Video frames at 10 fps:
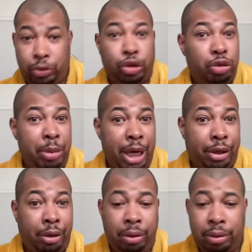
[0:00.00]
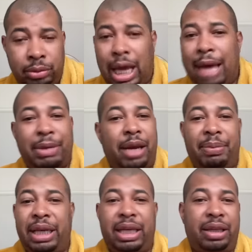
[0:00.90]
You better. I'm not
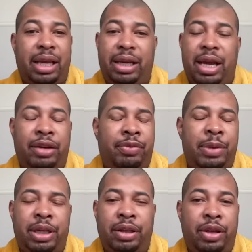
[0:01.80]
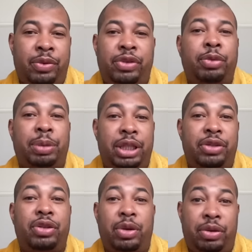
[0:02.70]
making that kind of money, though, so please
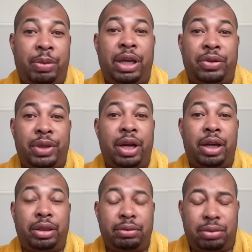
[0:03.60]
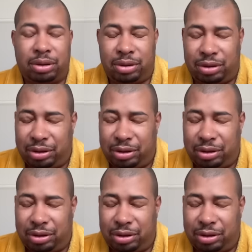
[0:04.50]
join the Patreon.